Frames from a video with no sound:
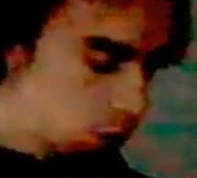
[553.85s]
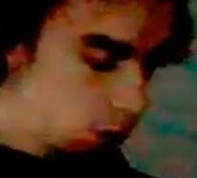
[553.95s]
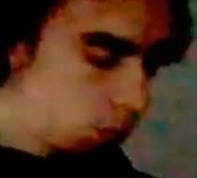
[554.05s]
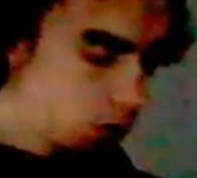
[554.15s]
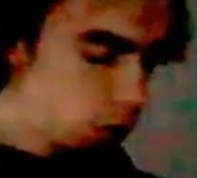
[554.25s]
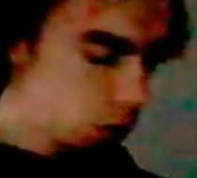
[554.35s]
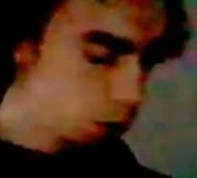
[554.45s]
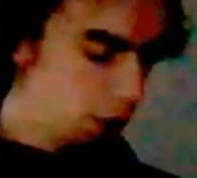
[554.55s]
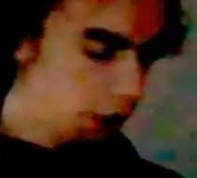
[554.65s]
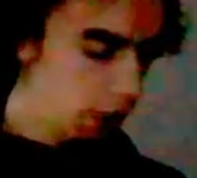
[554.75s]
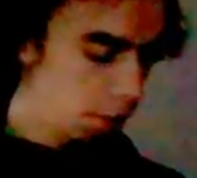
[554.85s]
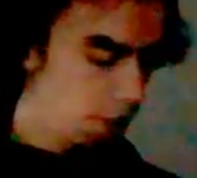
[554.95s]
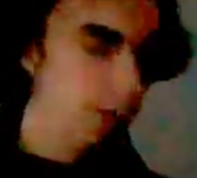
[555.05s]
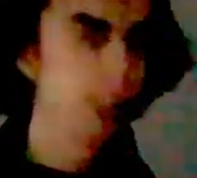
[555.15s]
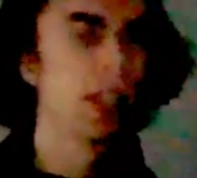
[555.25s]
only for something
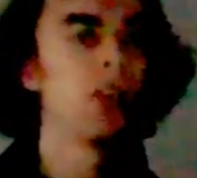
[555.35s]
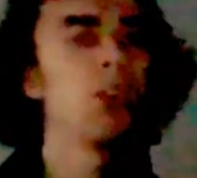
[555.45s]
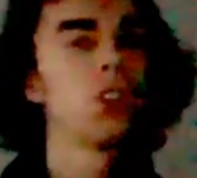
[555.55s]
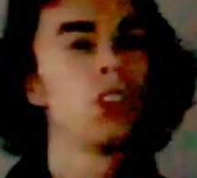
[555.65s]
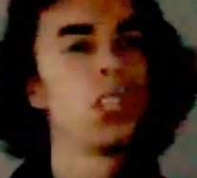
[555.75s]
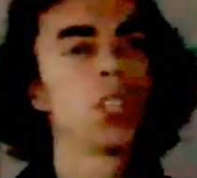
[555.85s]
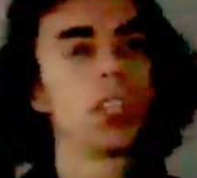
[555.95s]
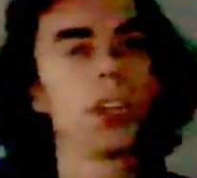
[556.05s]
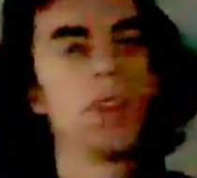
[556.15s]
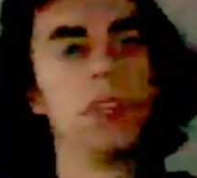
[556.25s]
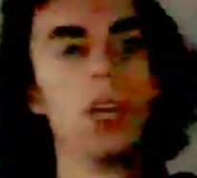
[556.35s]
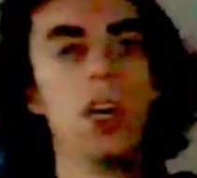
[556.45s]
archaic and unnecessary